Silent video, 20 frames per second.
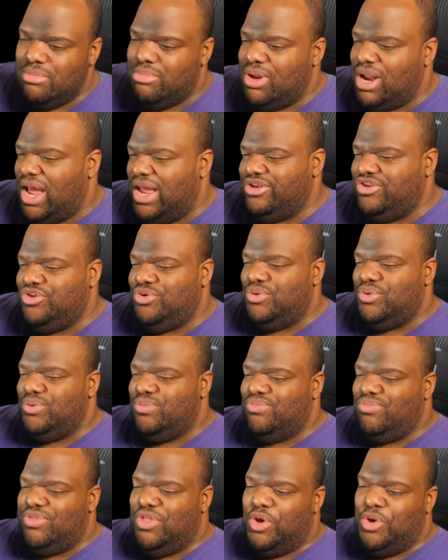But I
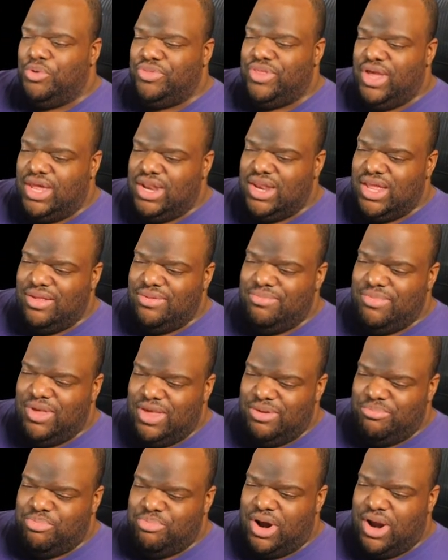do know that it, it